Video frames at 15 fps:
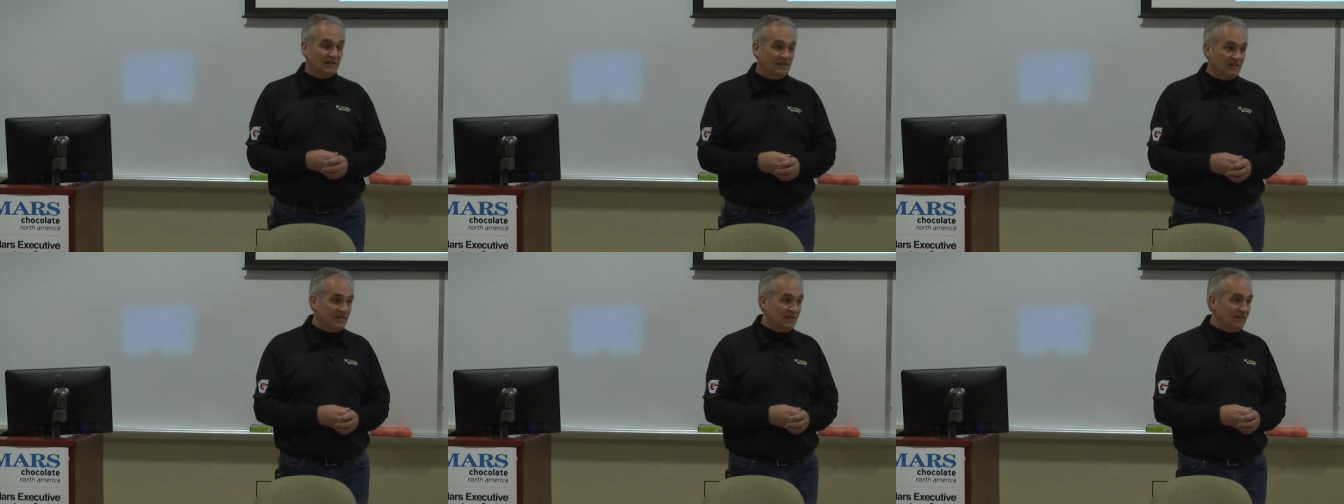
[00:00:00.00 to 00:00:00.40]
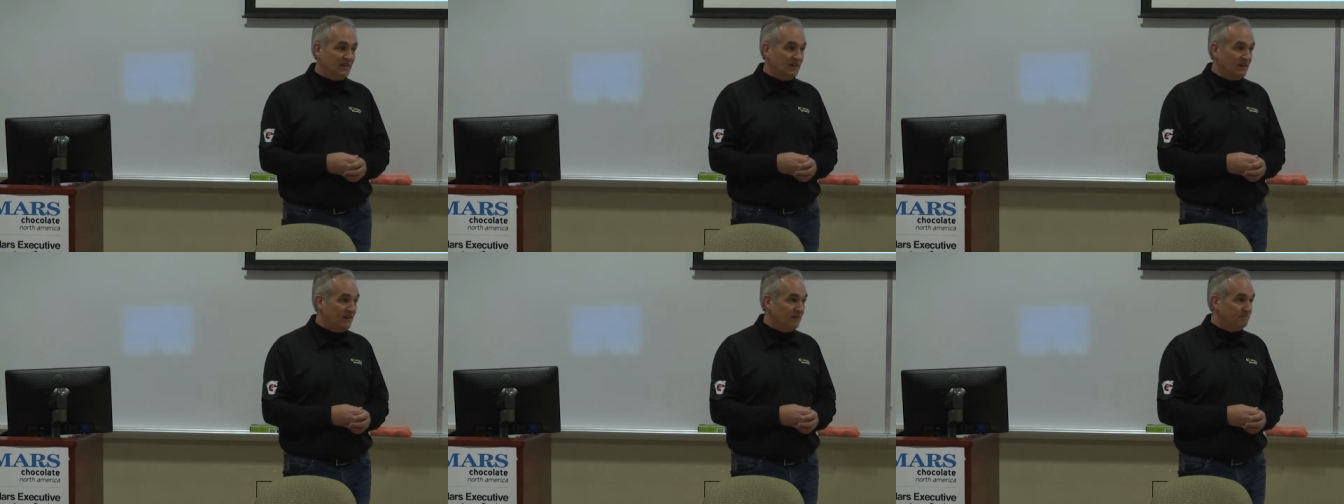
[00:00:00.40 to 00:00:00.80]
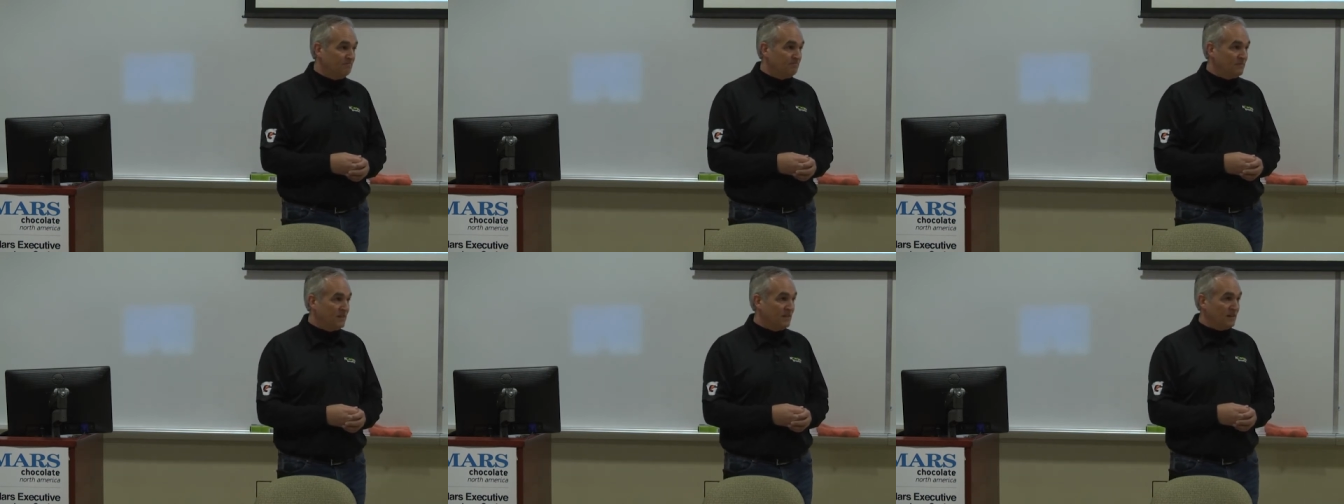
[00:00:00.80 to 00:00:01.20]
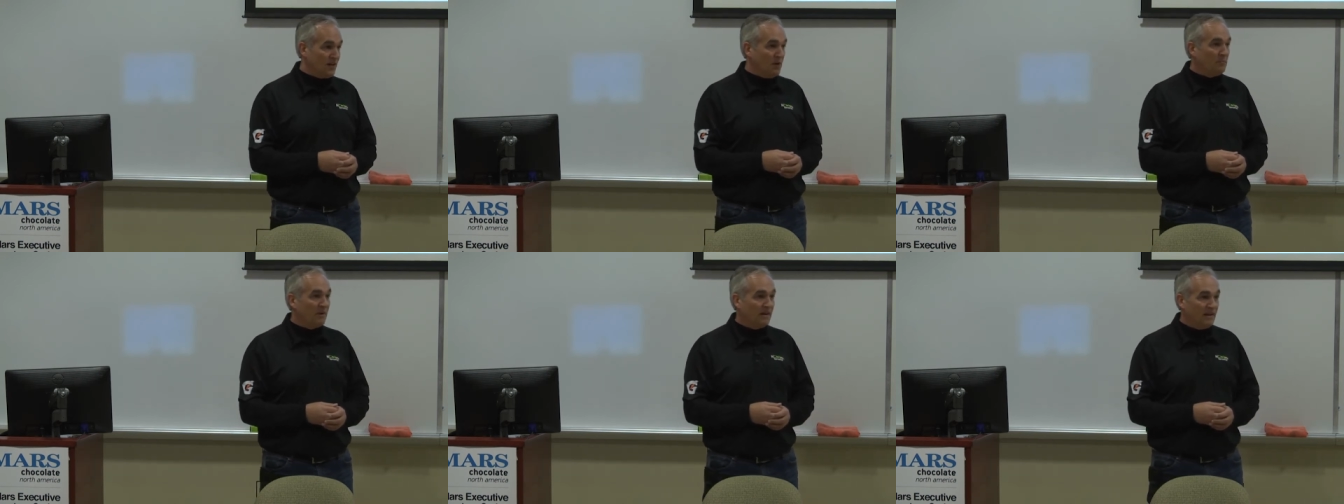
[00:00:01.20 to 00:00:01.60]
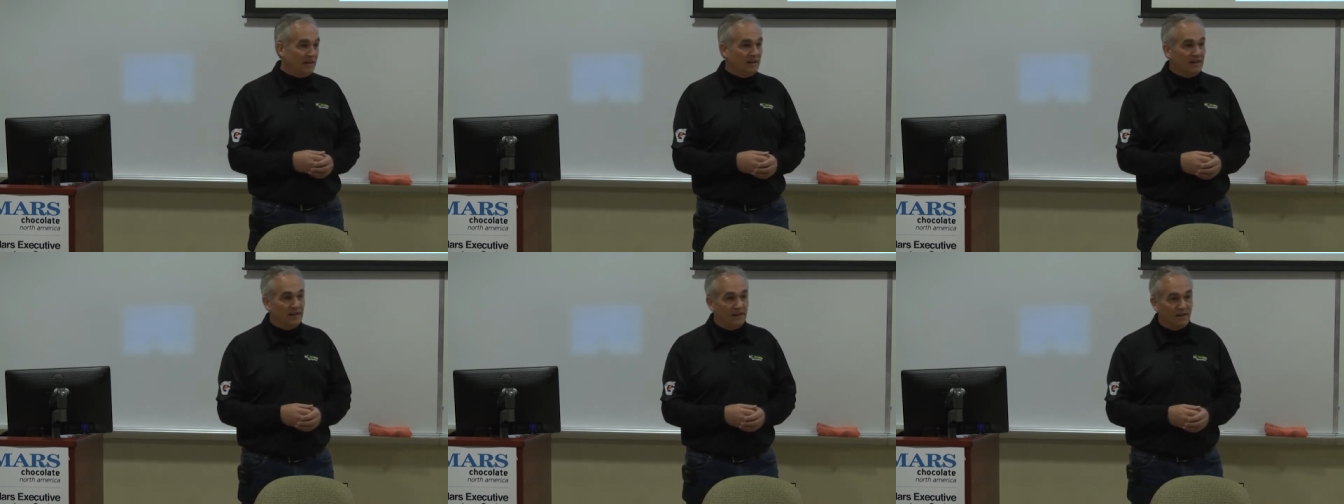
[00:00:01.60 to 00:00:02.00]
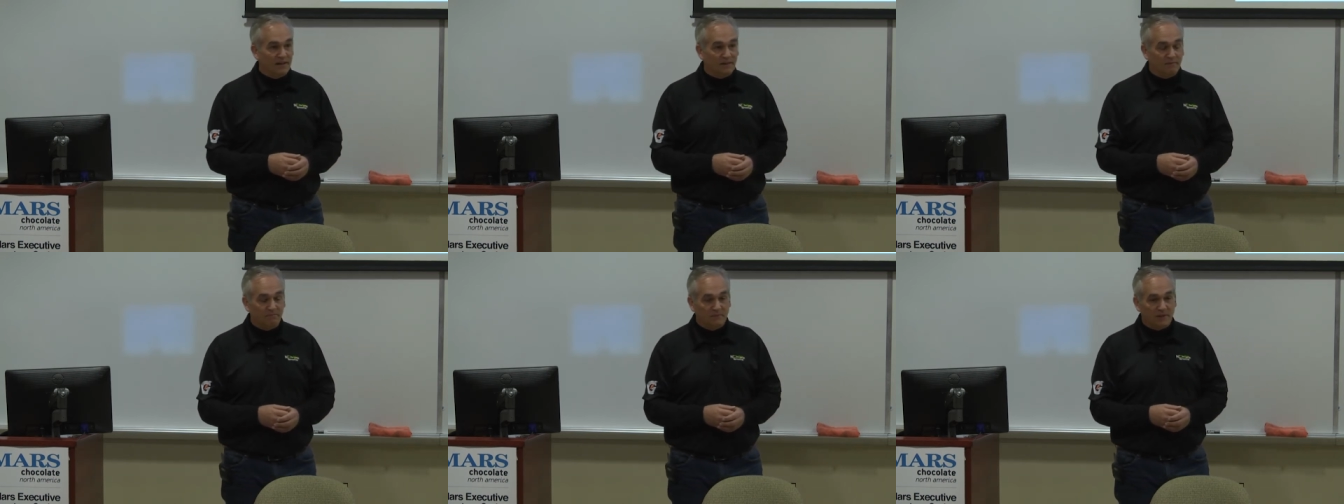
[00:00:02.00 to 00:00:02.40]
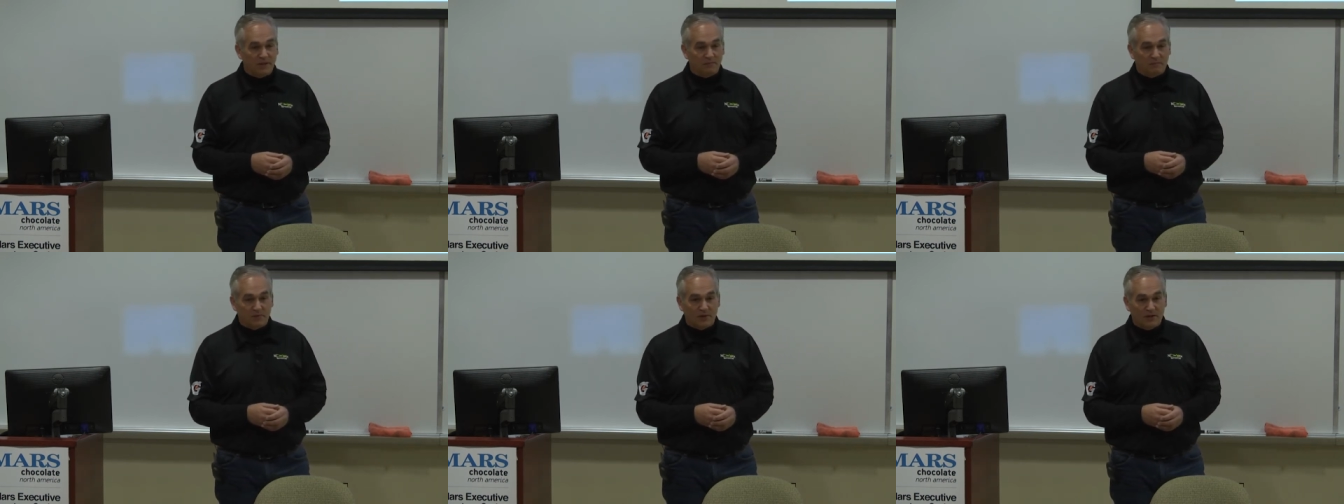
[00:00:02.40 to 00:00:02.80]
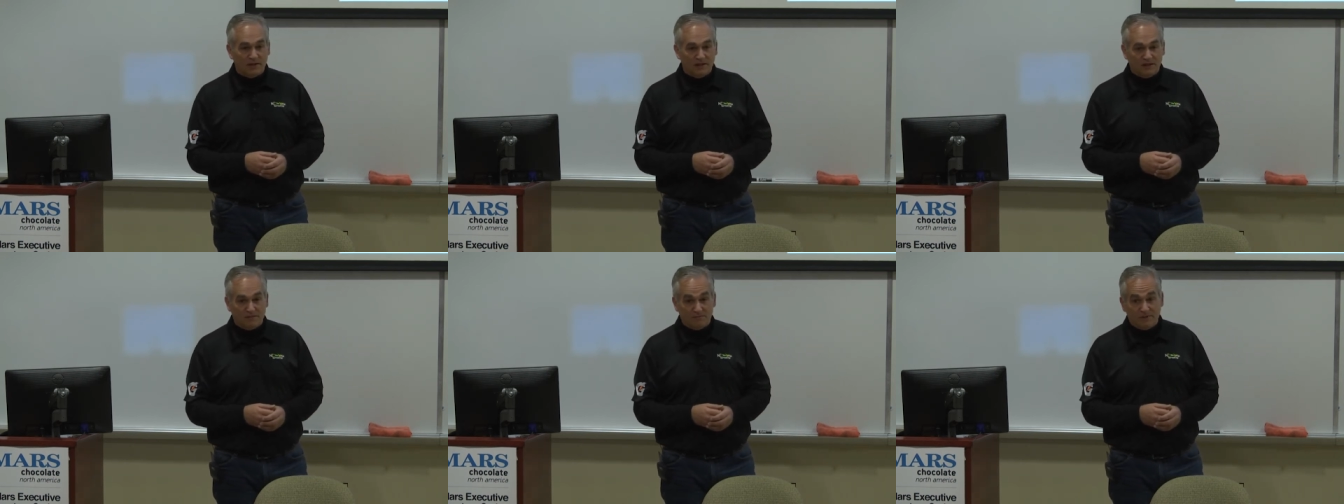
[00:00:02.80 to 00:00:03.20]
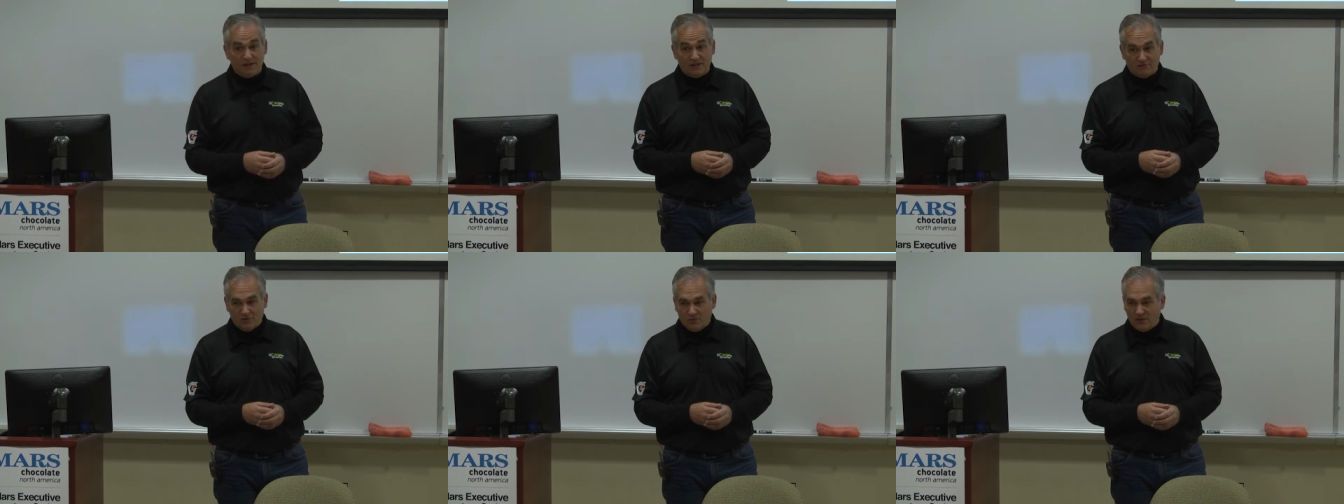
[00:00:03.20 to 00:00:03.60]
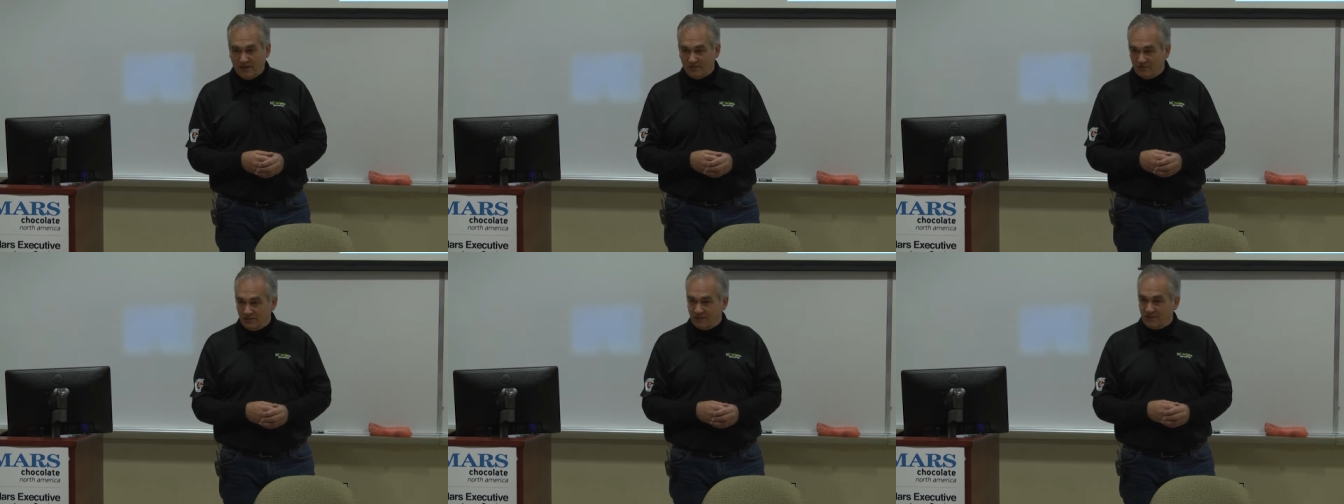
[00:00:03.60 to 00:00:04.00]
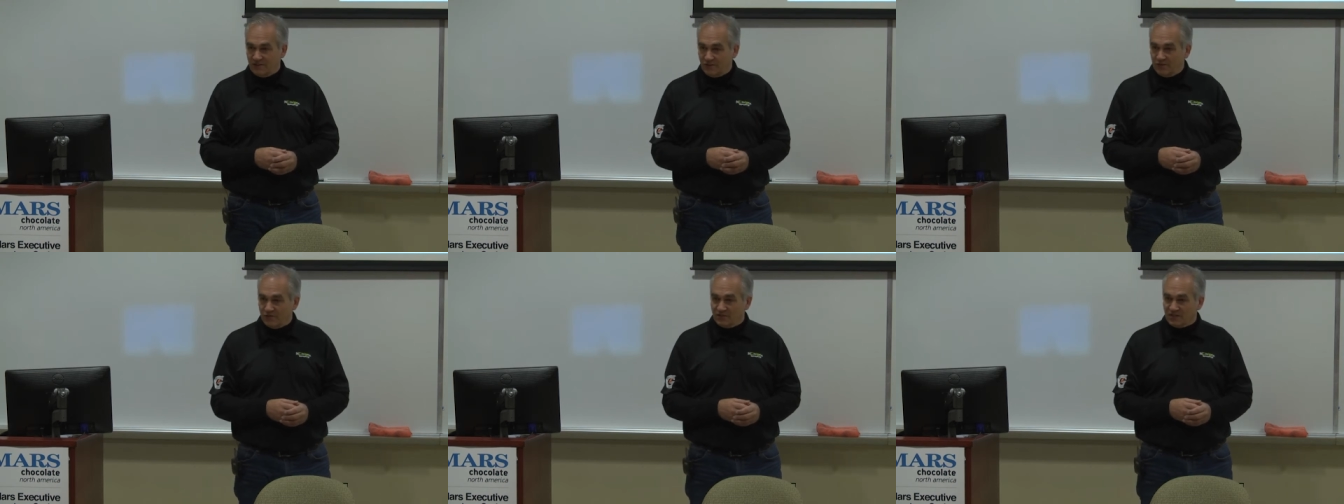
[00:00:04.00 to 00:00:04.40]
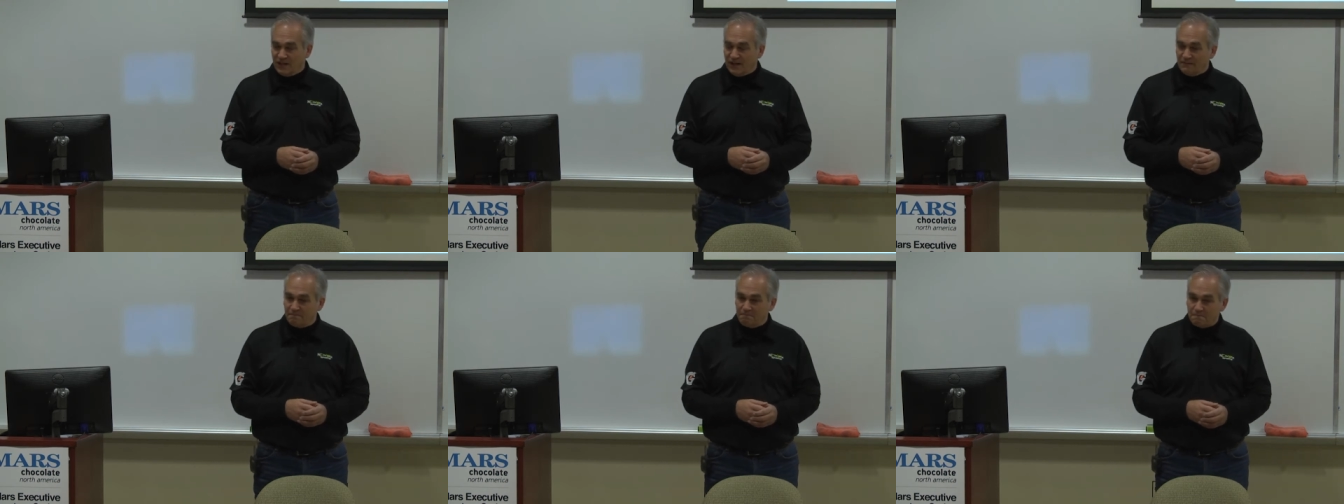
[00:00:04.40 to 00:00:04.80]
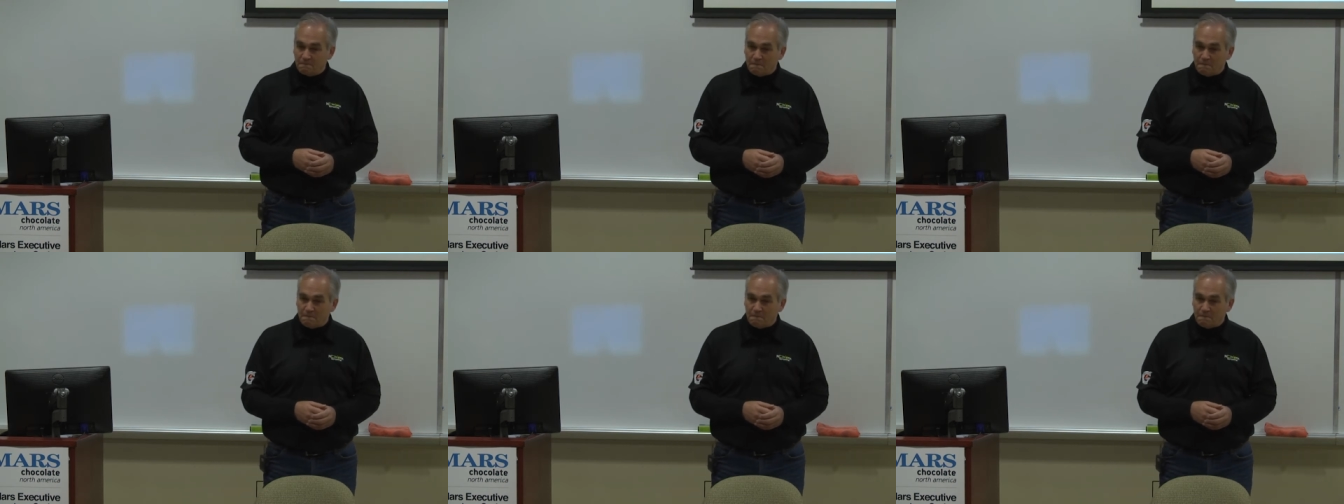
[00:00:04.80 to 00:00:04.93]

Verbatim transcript: the, um, the company in a, in a pretty uh, meaningful way, really, over time.